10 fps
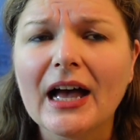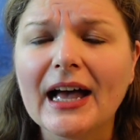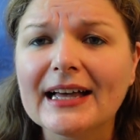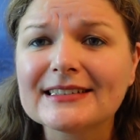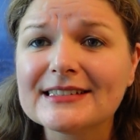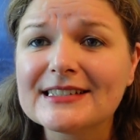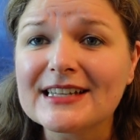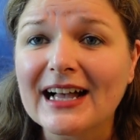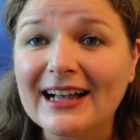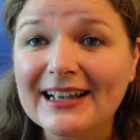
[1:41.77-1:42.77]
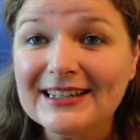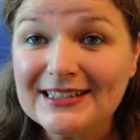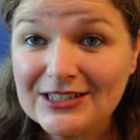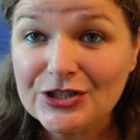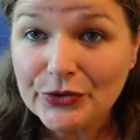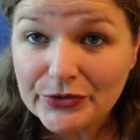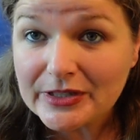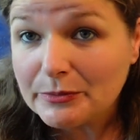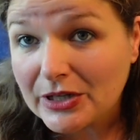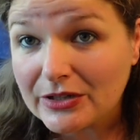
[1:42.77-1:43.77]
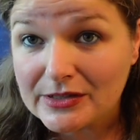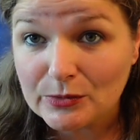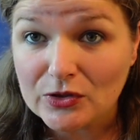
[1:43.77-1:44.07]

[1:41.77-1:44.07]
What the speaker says: And I did use it because it